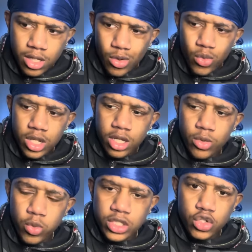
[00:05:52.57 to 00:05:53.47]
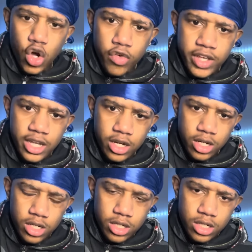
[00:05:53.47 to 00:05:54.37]
What was you over here?
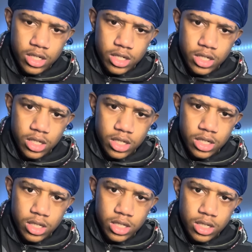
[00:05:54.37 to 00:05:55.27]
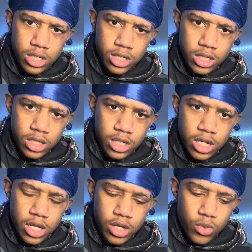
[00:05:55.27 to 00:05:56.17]
What?
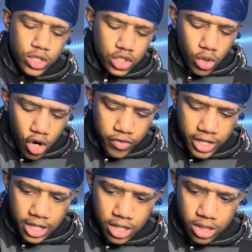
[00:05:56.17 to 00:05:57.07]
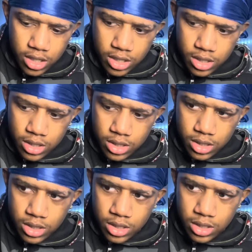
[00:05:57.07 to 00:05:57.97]
Was you over here? Stop
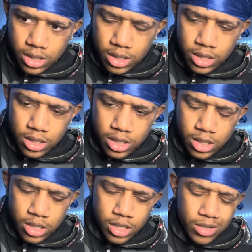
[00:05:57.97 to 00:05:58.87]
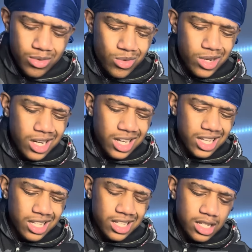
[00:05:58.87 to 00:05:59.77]
worrying about it.
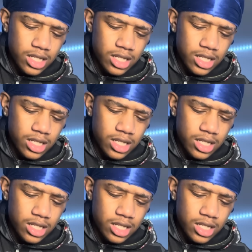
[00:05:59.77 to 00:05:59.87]
What?